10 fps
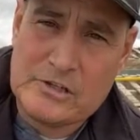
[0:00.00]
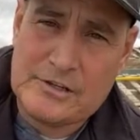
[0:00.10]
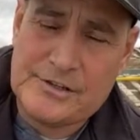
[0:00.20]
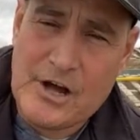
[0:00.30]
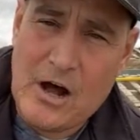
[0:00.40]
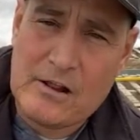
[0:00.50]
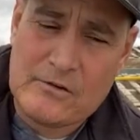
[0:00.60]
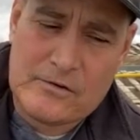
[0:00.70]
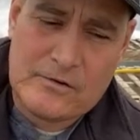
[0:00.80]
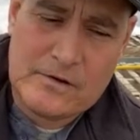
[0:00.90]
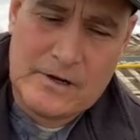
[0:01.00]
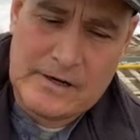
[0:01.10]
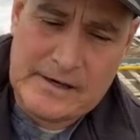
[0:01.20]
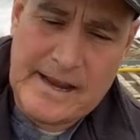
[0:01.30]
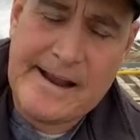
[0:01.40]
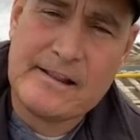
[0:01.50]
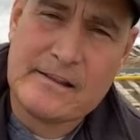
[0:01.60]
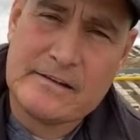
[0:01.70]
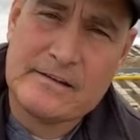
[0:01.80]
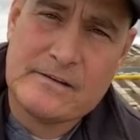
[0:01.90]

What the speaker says: $1 a gallon